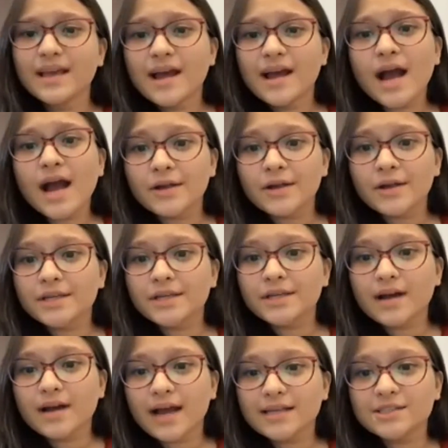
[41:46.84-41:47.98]
How do you
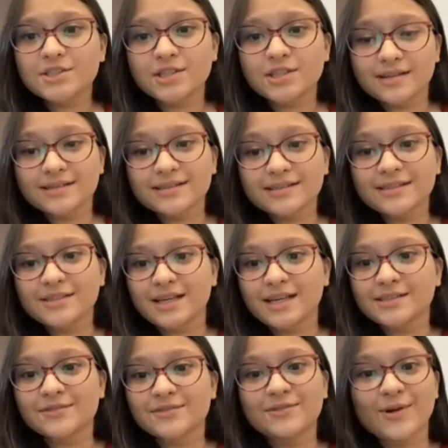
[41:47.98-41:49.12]
guys juggle the stress
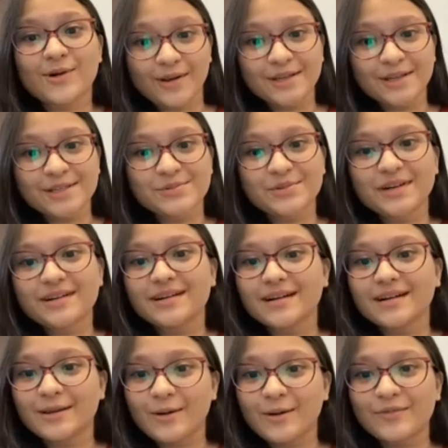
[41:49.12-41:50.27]
of college work
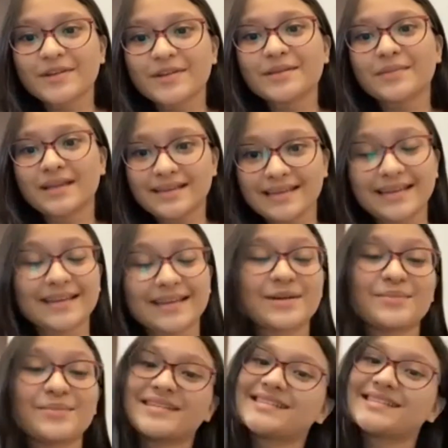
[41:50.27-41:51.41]
along with maintaining
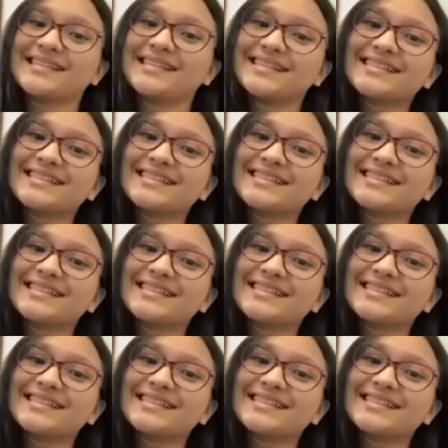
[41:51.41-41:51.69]
this?